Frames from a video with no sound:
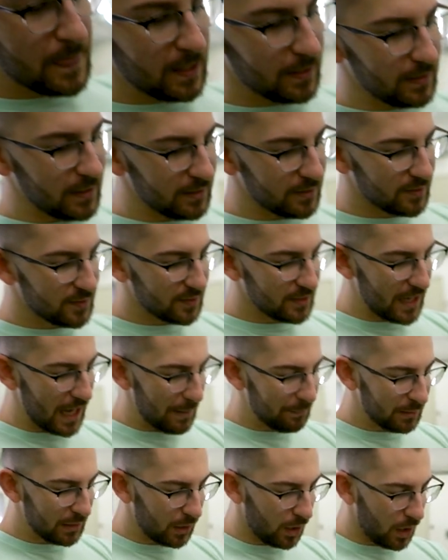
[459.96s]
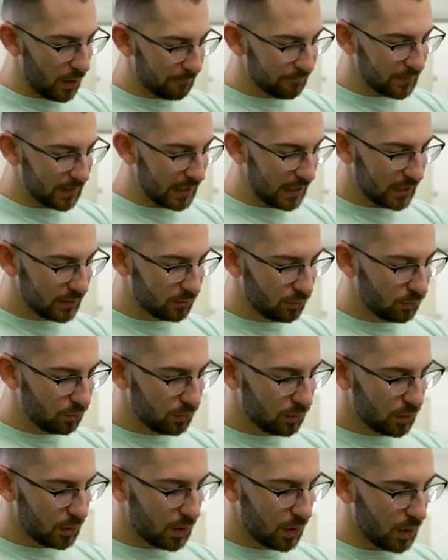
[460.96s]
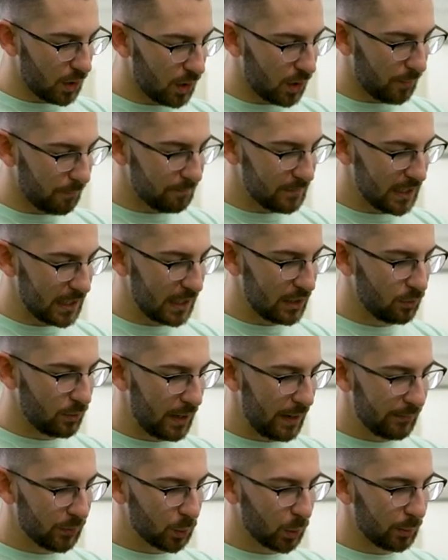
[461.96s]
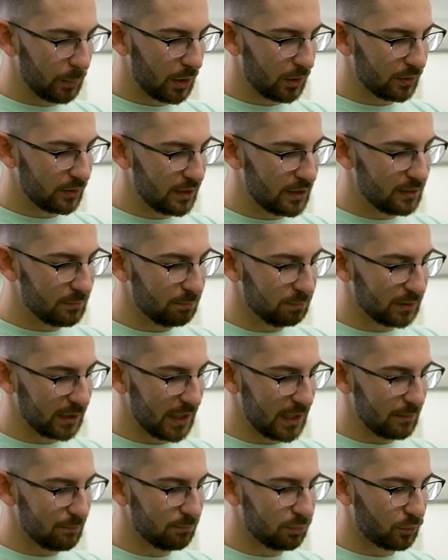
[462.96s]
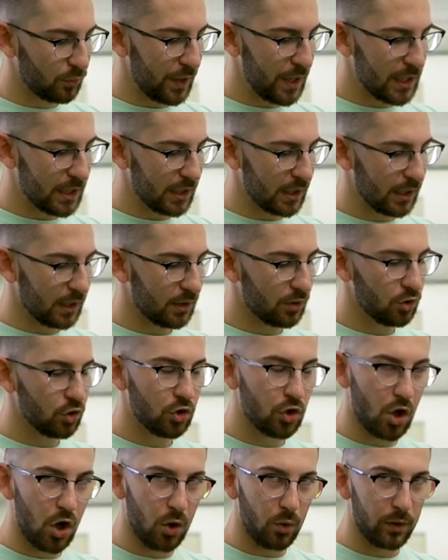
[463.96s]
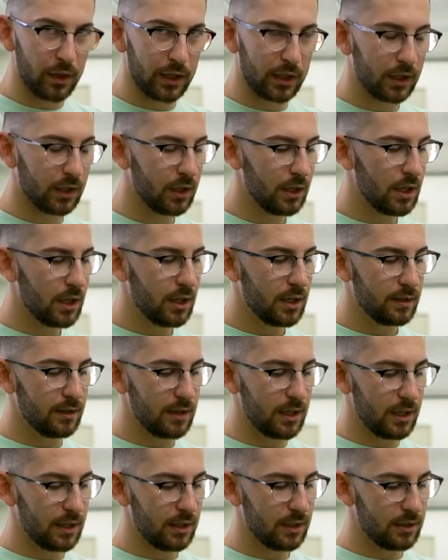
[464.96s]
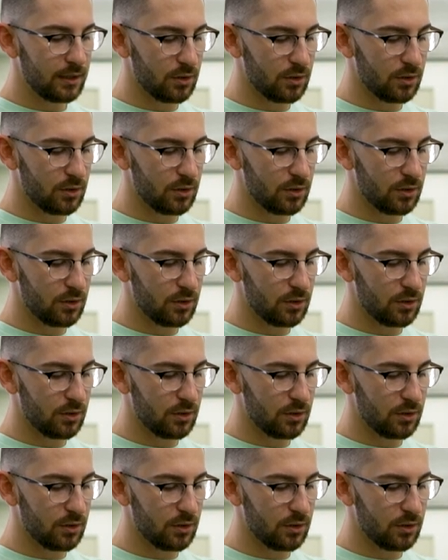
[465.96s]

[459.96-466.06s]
this snapping off the handle, um, and I don't have to worry about this blade breaking, knowing that,